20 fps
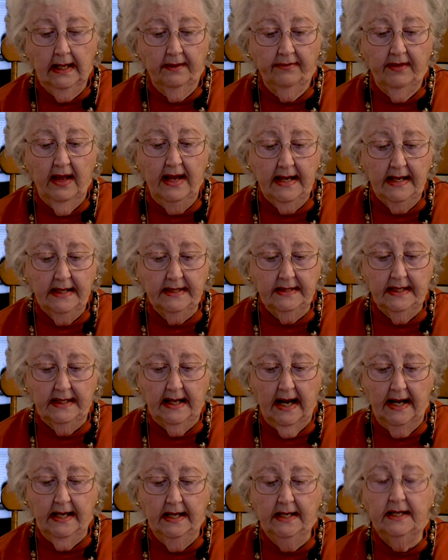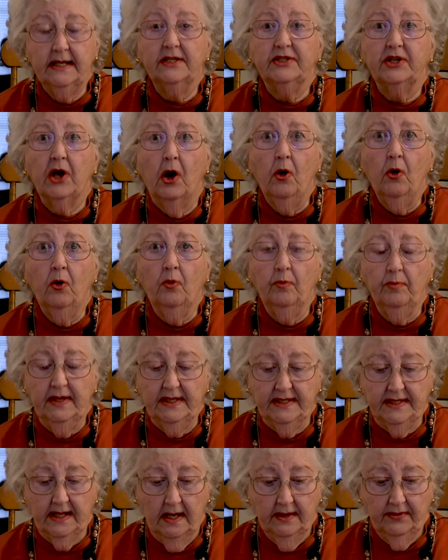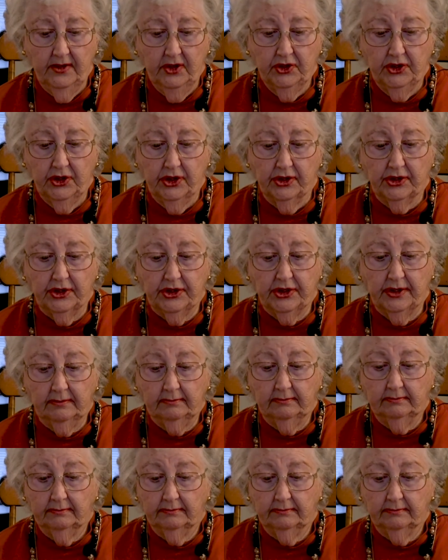They indicated his home beside the church.